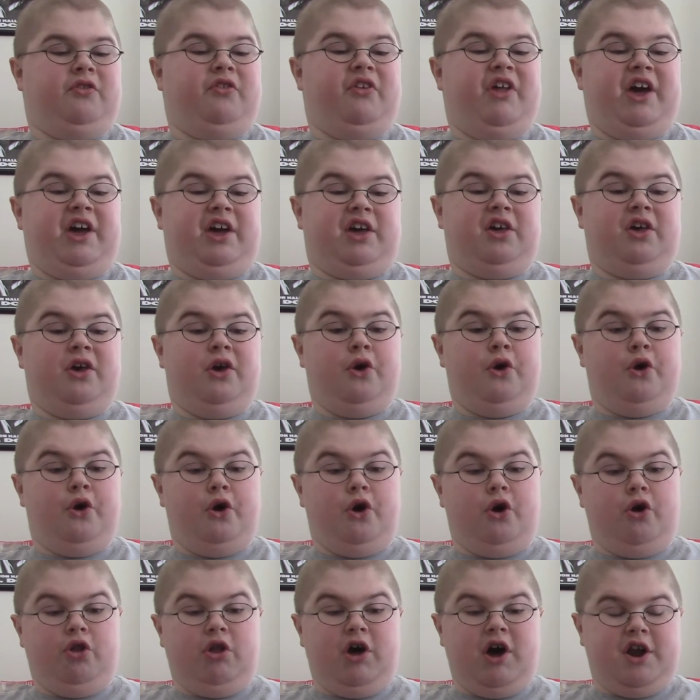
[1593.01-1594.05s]
A
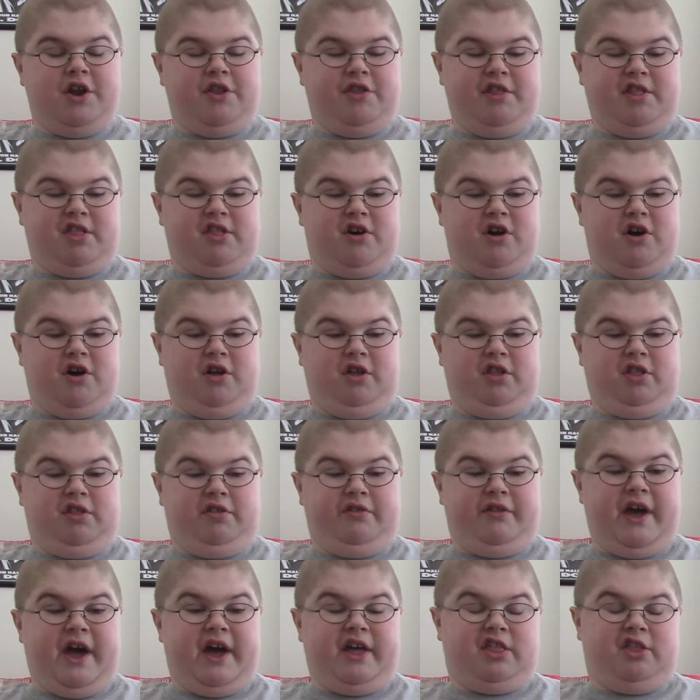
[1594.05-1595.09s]
lot of the songs
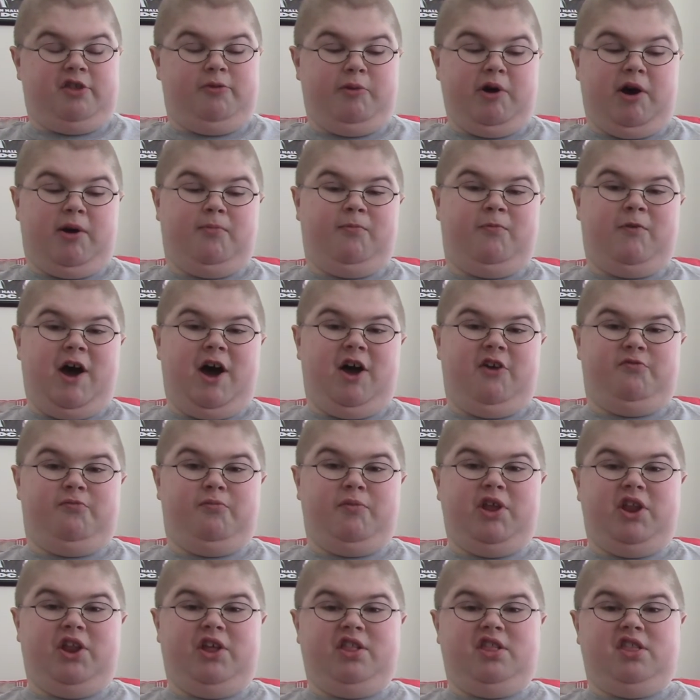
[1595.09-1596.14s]
last about 5
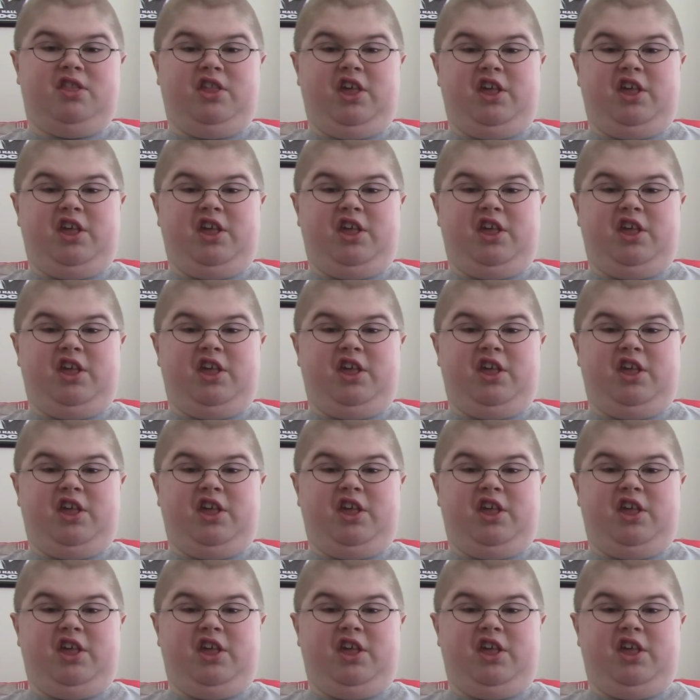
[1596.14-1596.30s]
minutes.